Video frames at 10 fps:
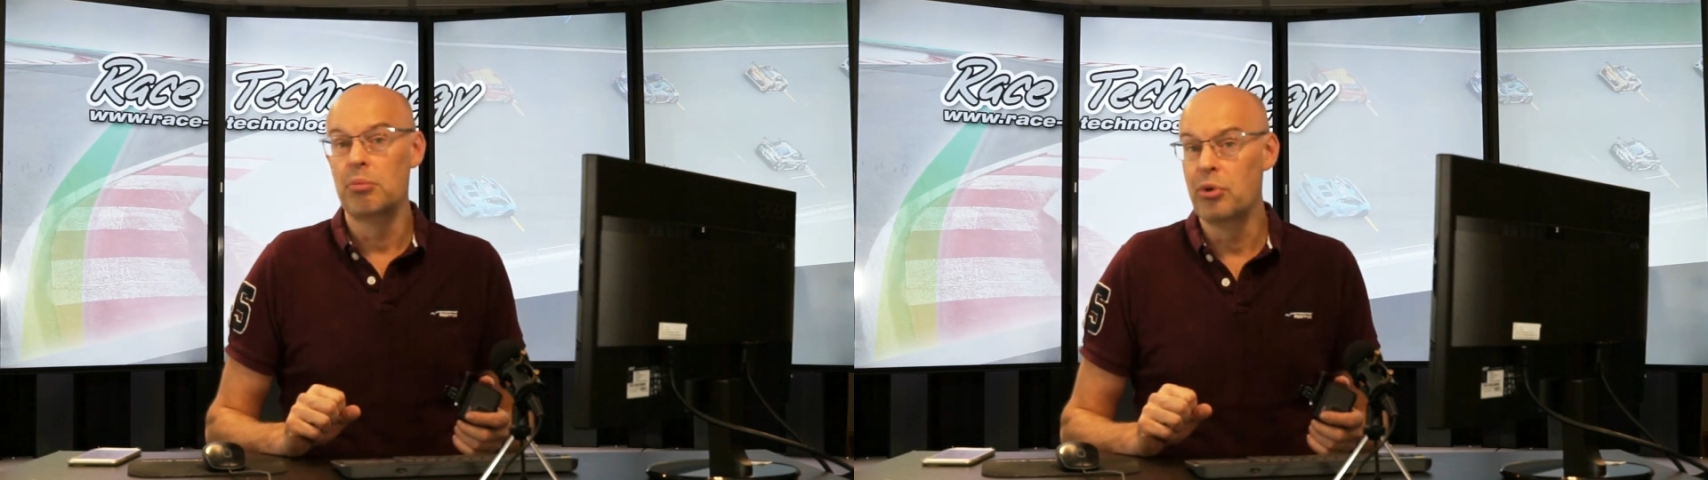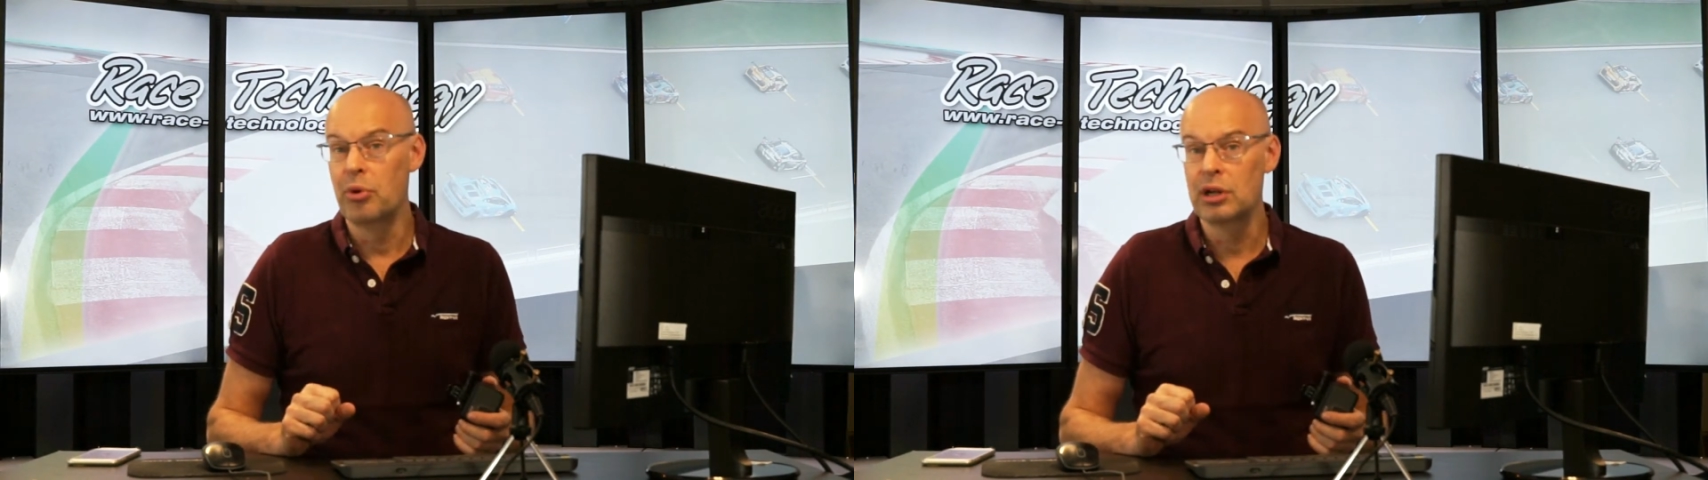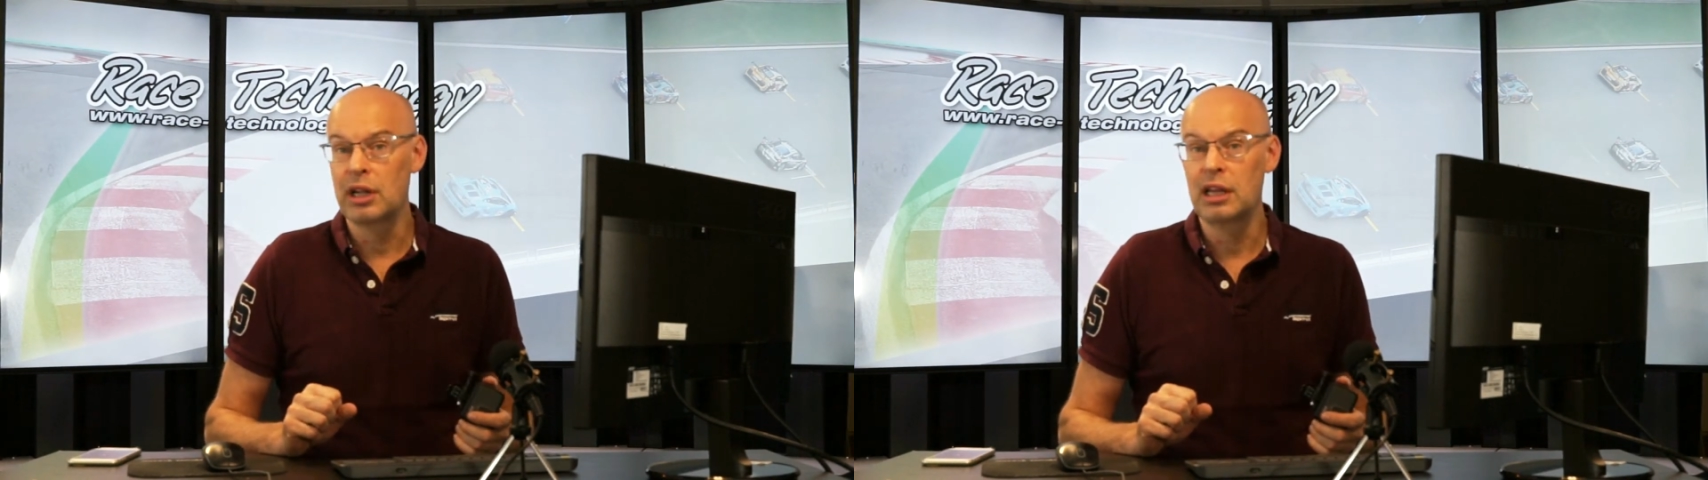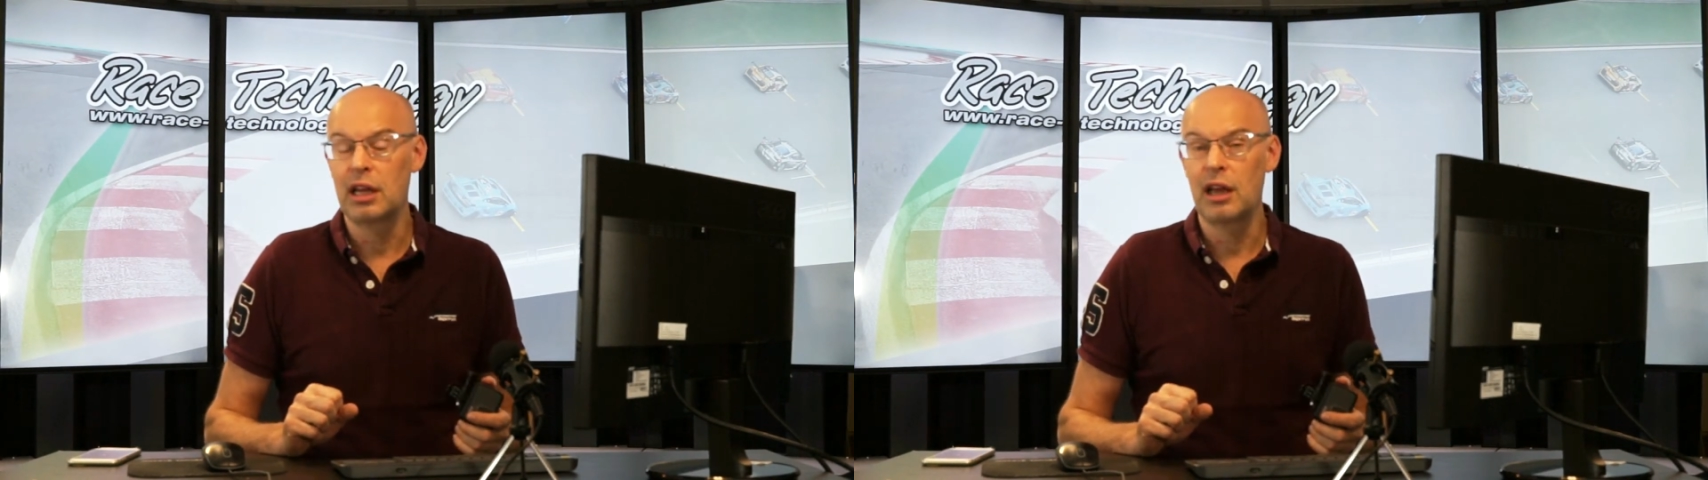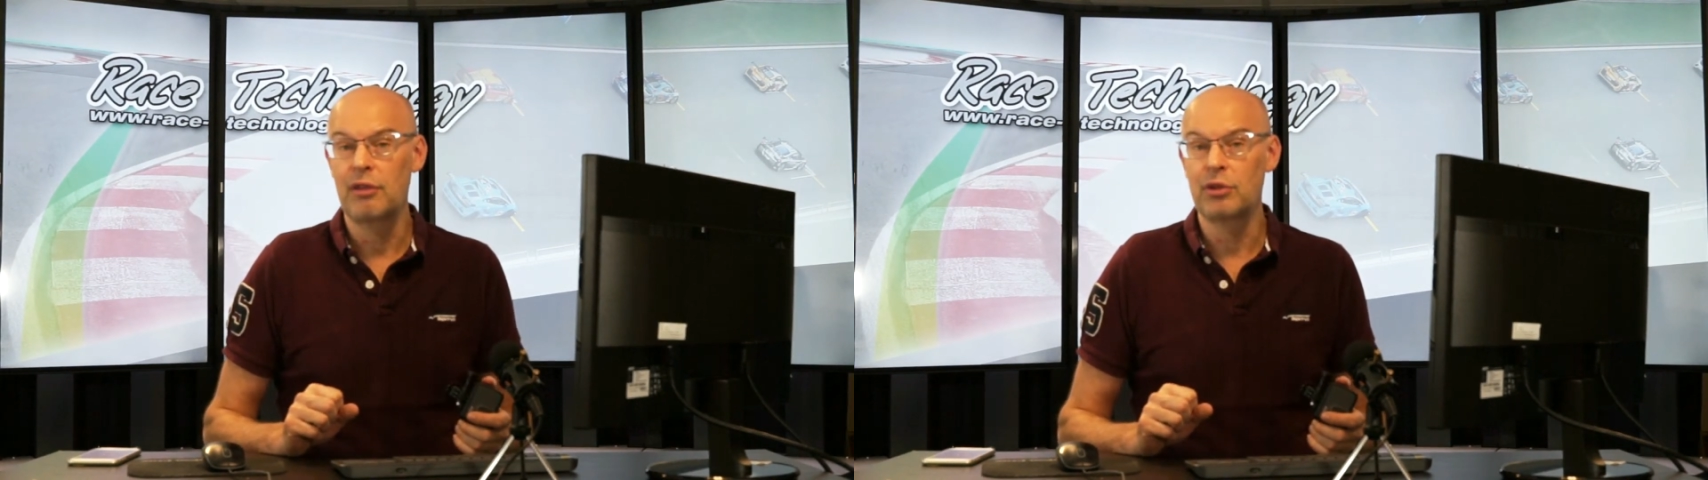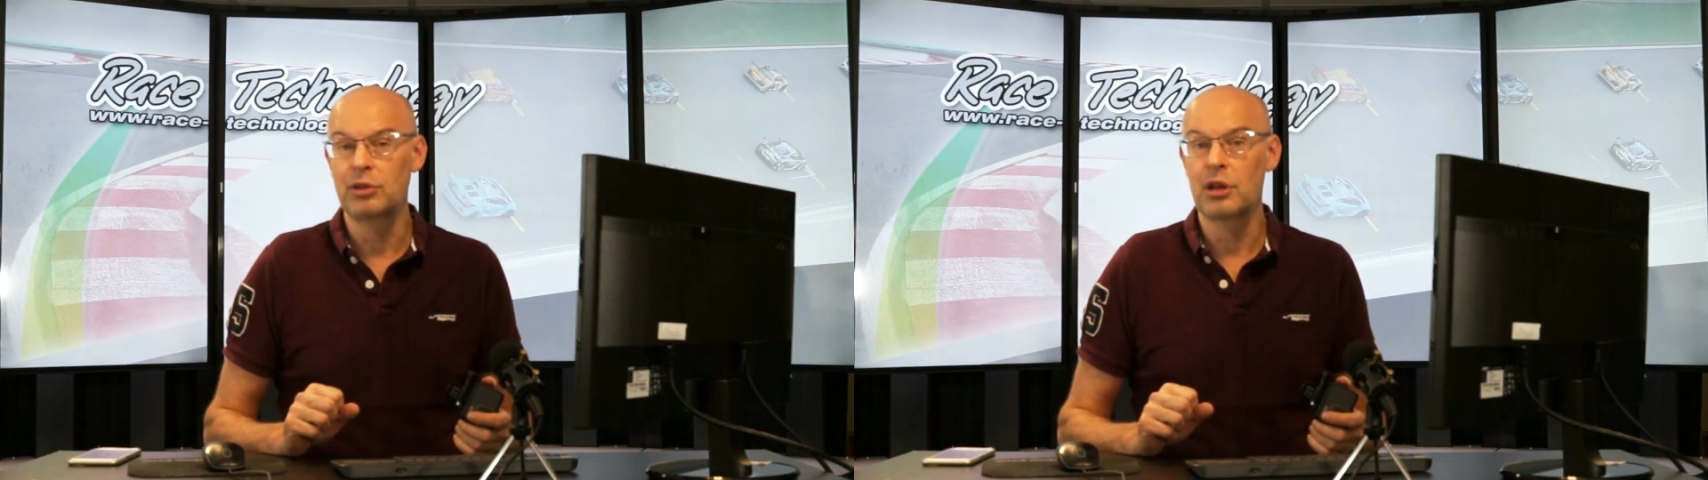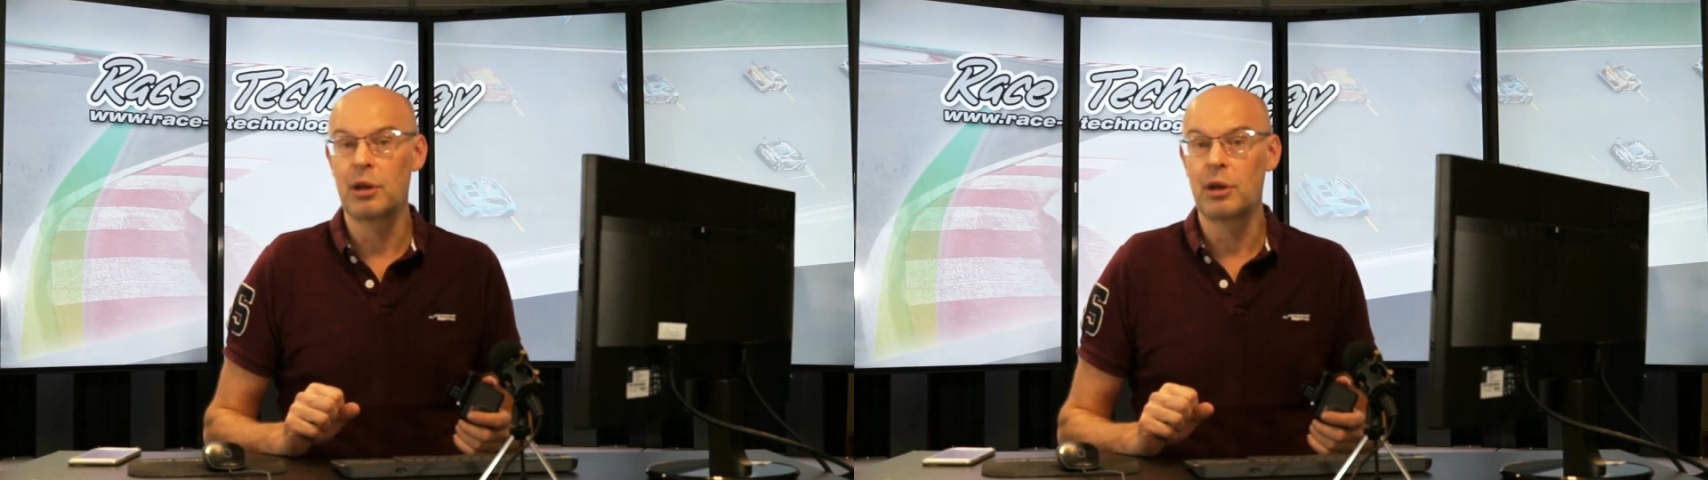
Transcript: Broadly, if you're doing